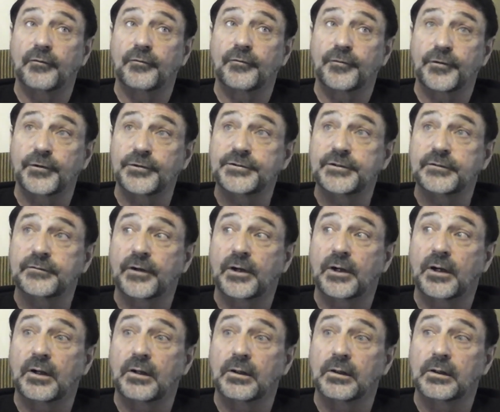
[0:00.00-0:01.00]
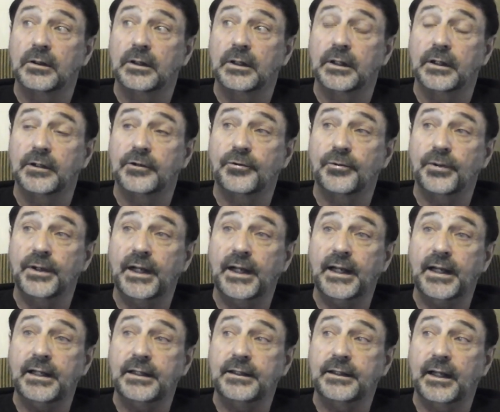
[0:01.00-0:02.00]
first of all,
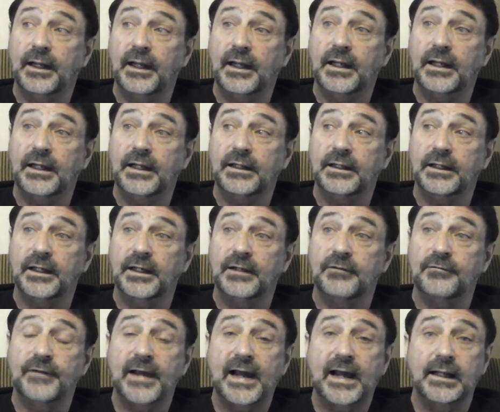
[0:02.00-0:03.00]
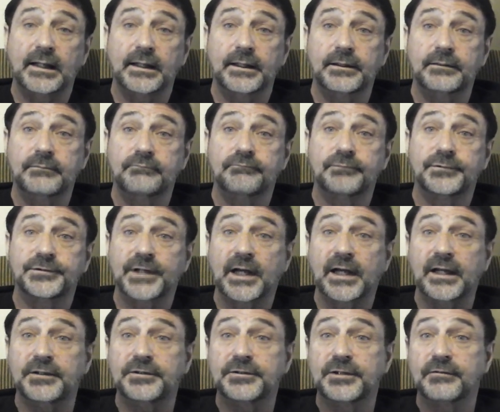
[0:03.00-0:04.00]
create a valid
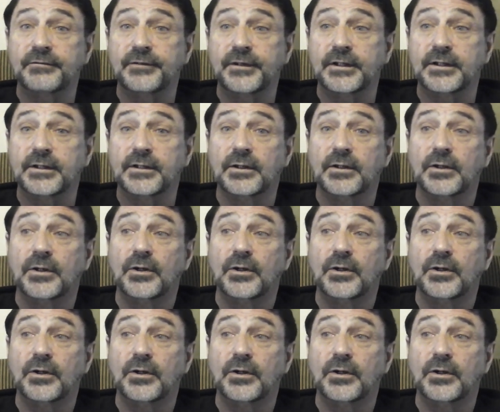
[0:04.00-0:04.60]
scientific